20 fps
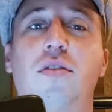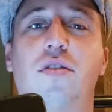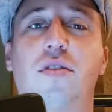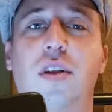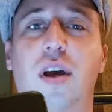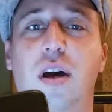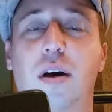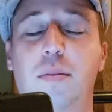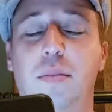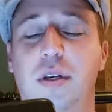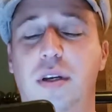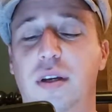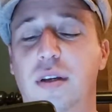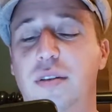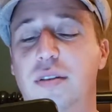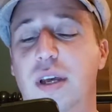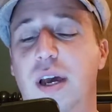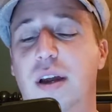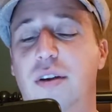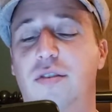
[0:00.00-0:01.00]
style,
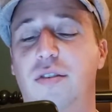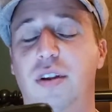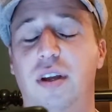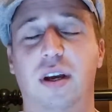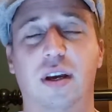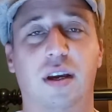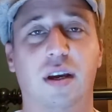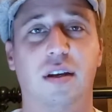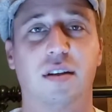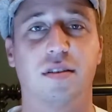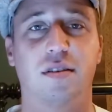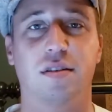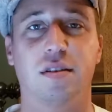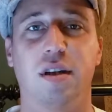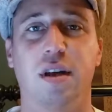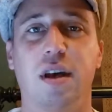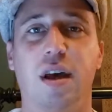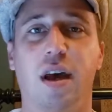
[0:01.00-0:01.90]
because actually, I guess,